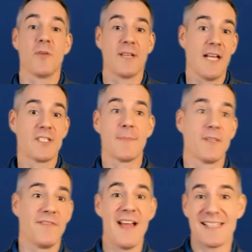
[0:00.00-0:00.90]
or catch up
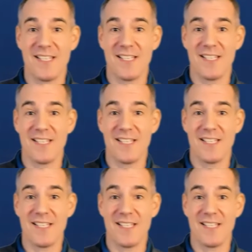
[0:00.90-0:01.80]
to the fact that you might have
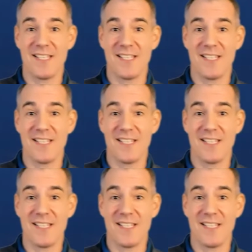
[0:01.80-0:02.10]
missed that